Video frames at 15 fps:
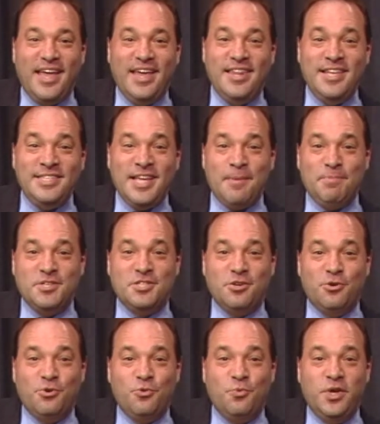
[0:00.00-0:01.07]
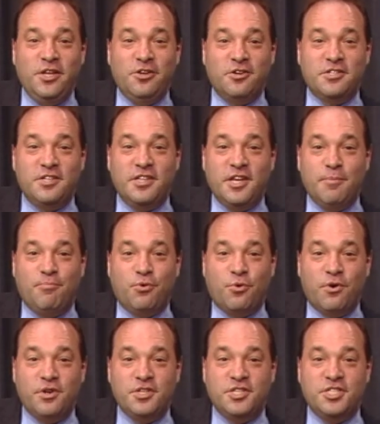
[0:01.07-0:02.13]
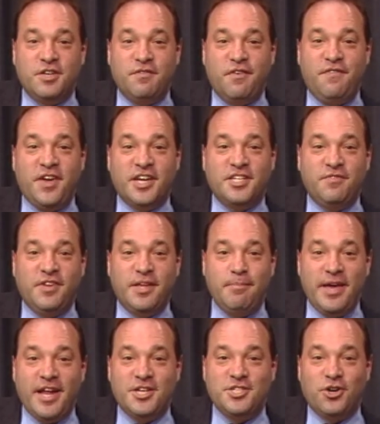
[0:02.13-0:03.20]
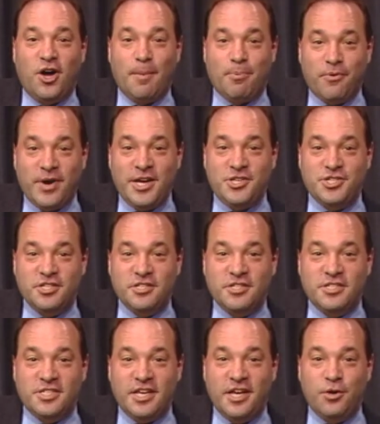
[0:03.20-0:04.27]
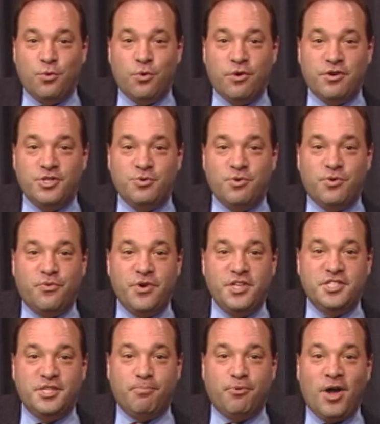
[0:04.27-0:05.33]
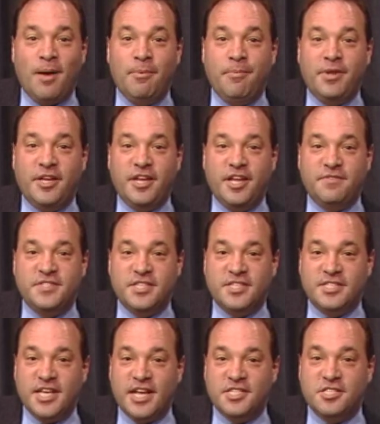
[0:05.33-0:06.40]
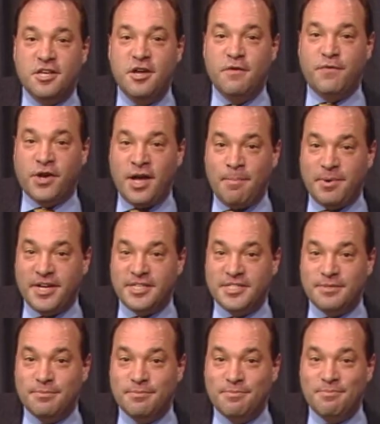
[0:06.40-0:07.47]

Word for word: In this episode, we looked at the importance of effectively managing operations in order to increase the probability of success for companies.